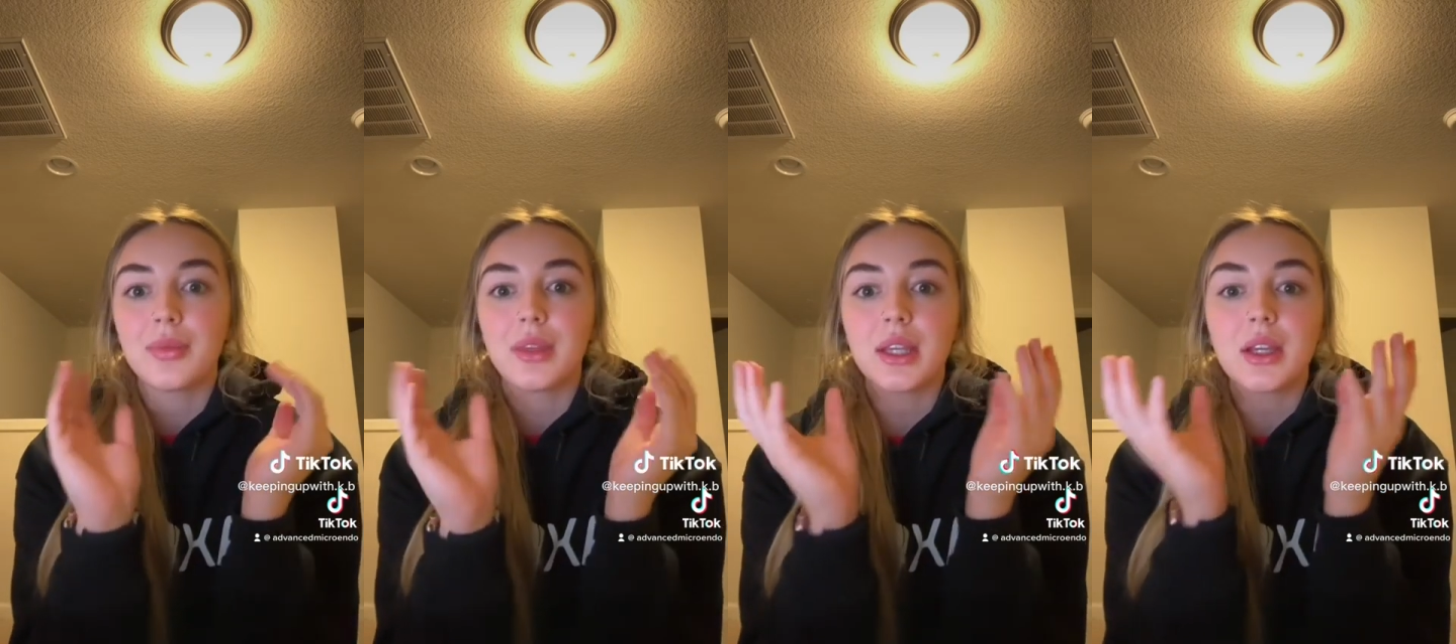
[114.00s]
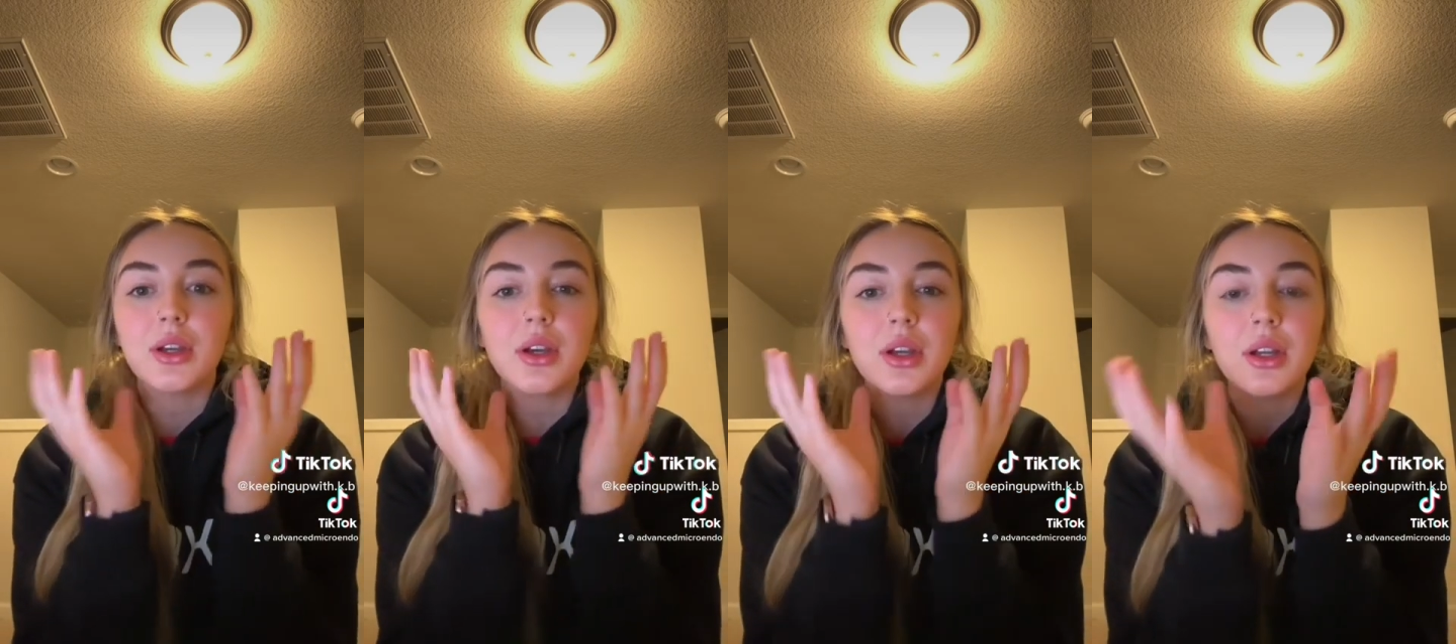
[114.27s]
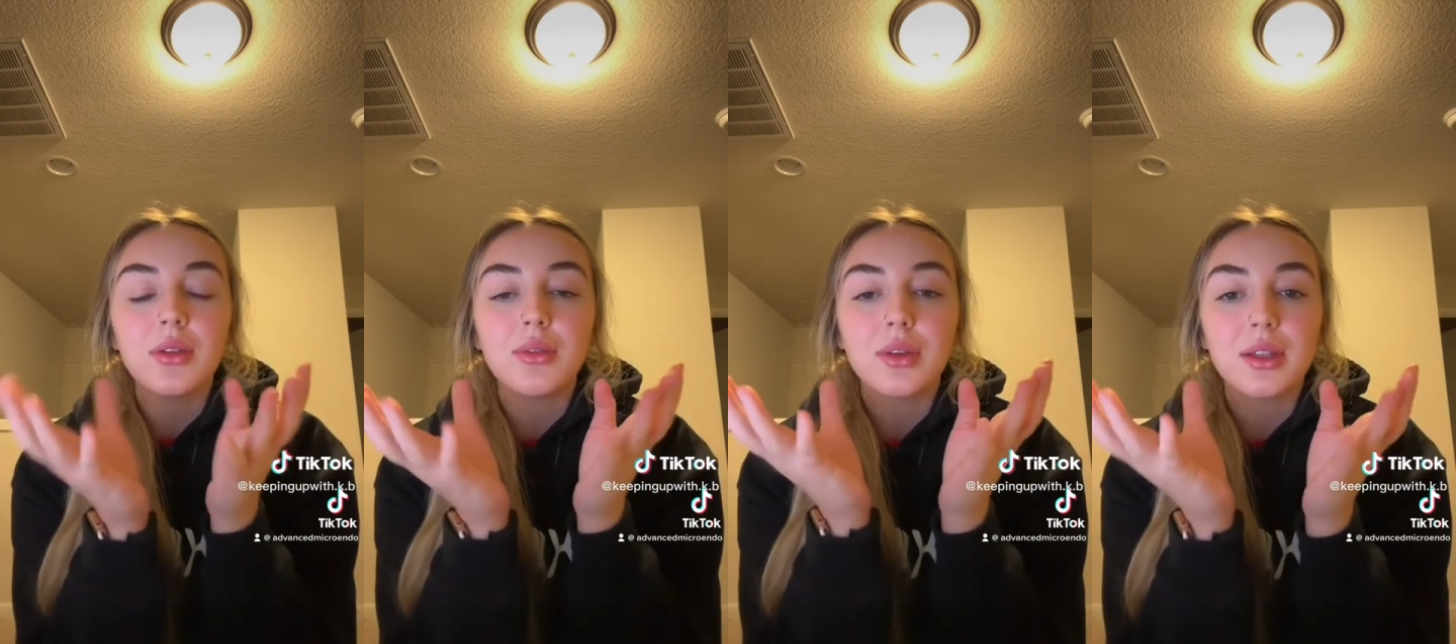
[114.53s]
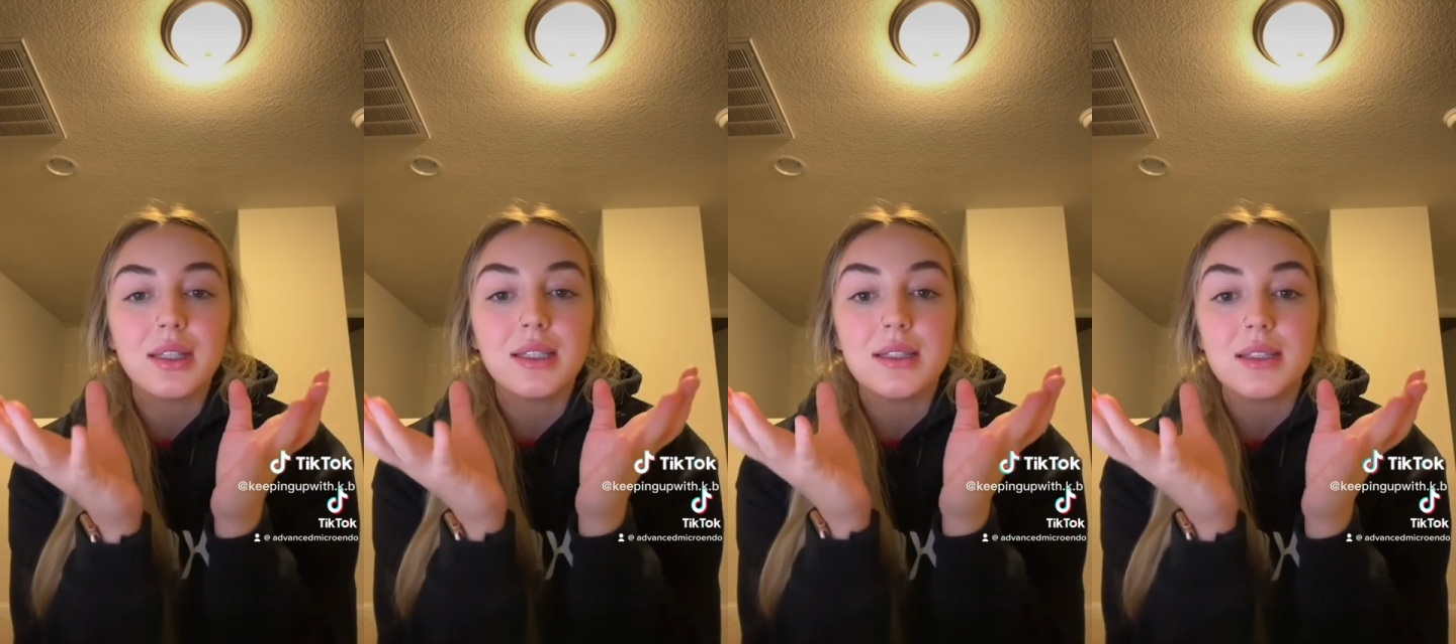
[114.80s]
couldn't
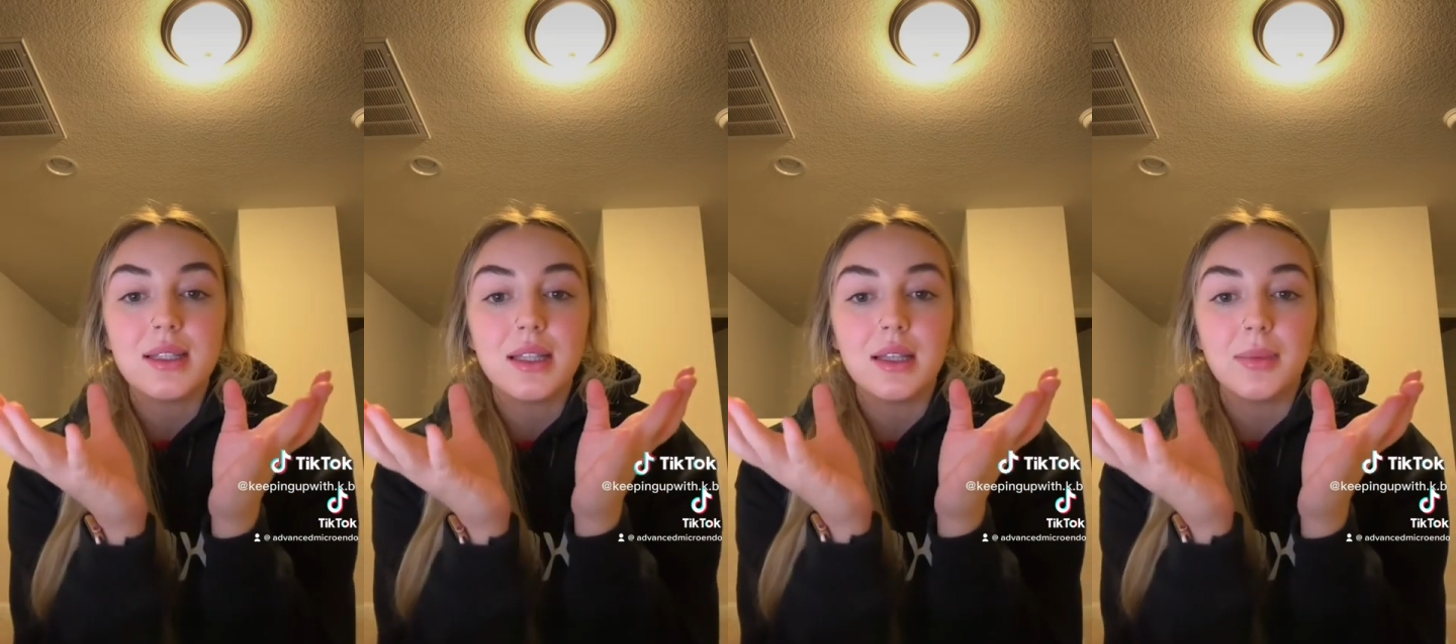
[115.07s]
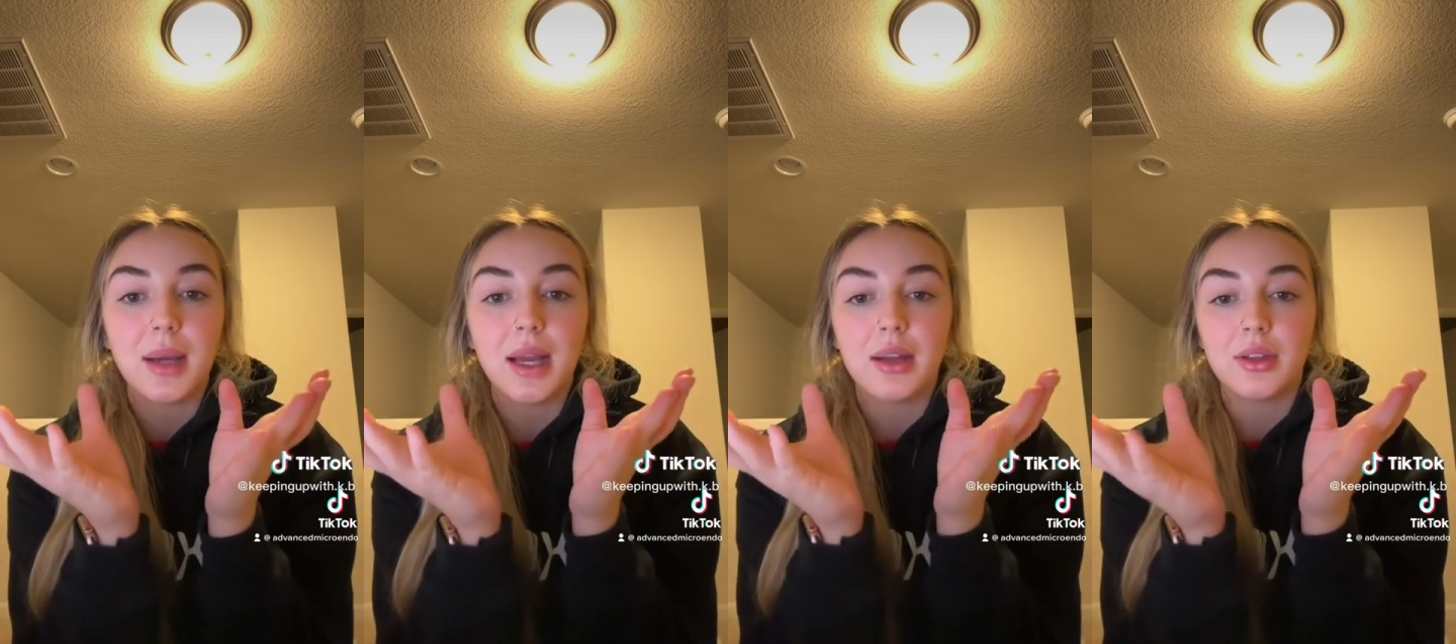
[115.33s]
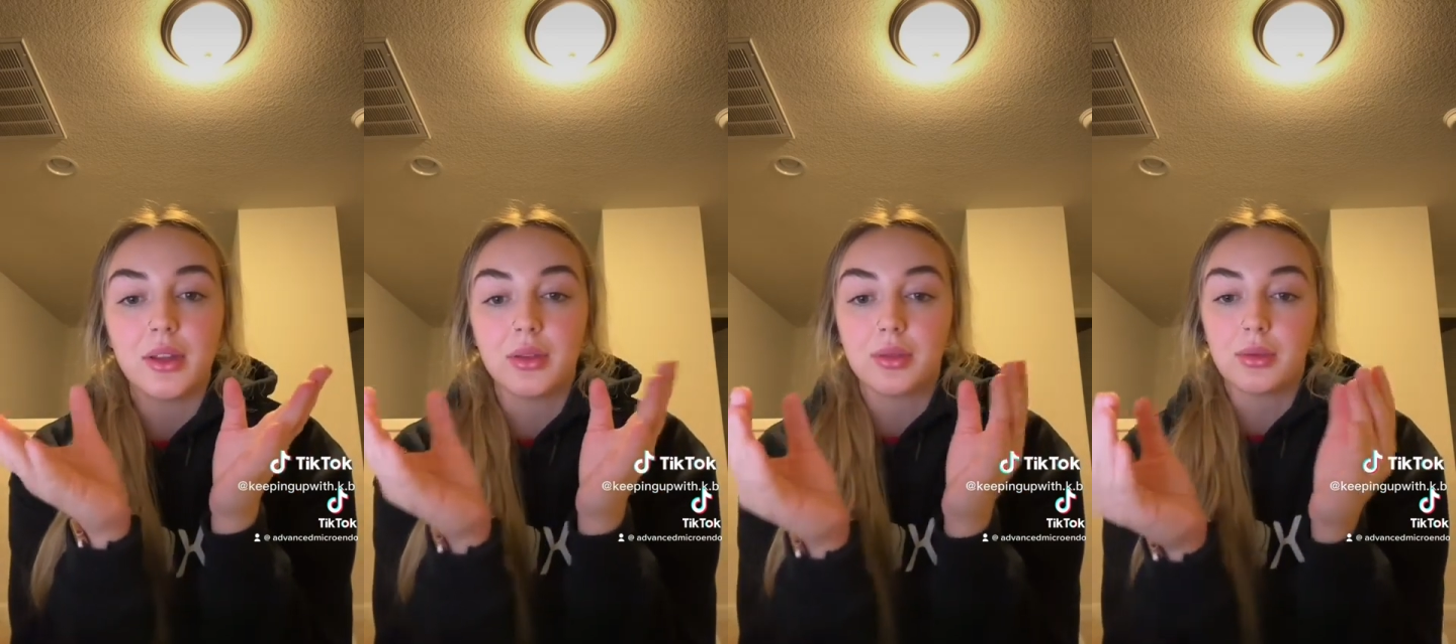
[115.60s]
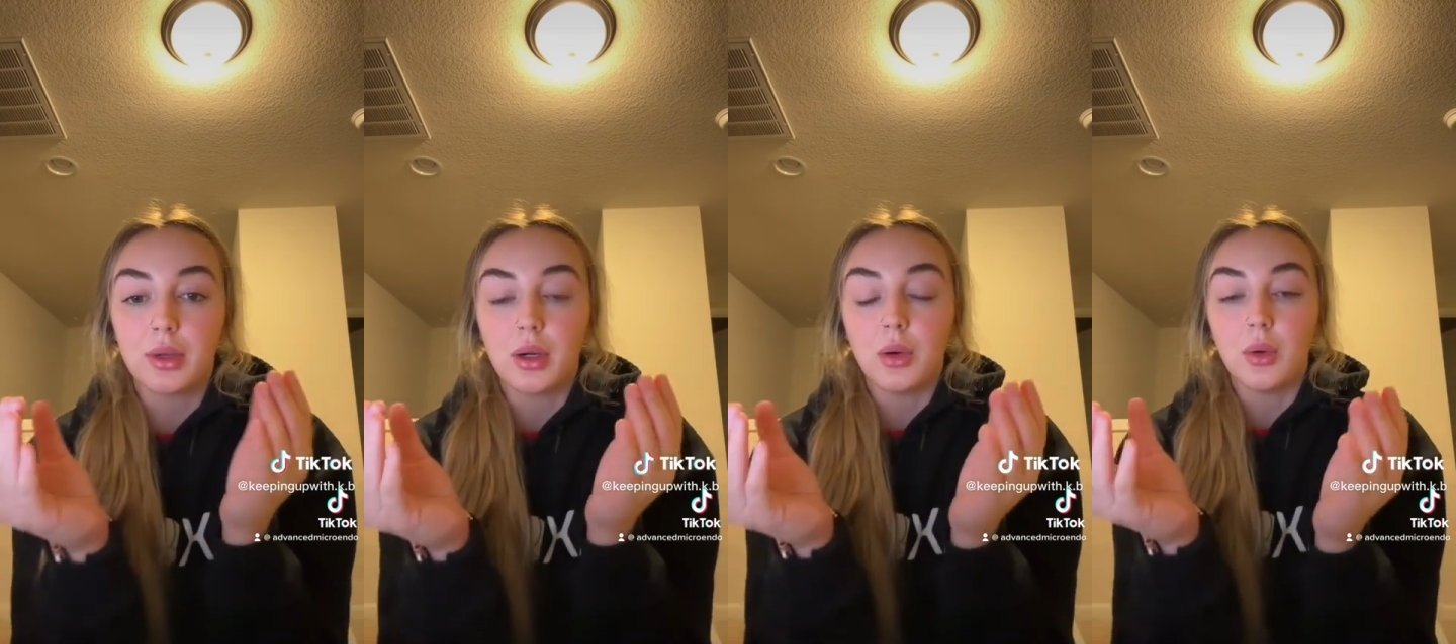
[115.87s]
really see the back of the
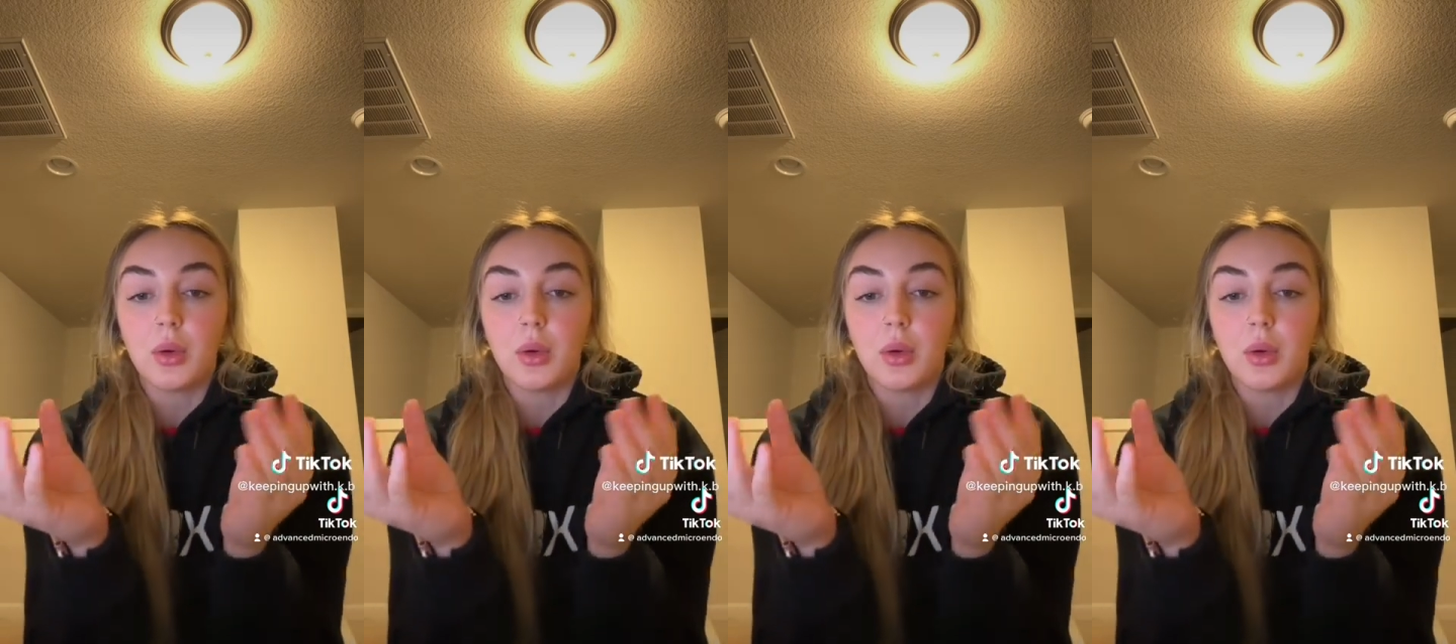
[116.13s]
throat,